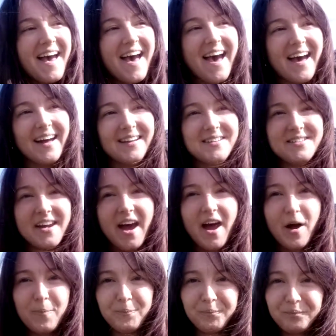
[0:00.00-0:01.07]
And
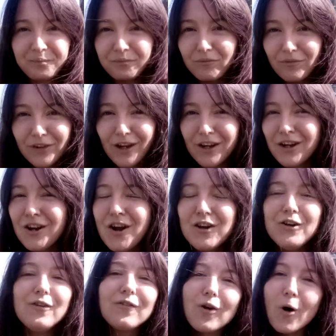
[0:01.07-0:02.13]
you know,
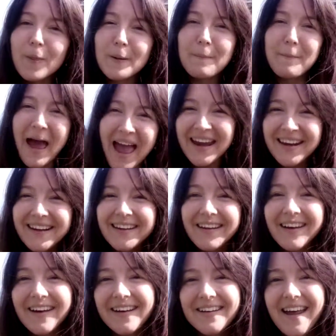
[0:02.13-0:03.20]
you've got the
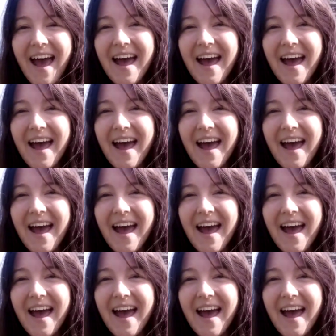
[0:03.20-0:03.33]
pagan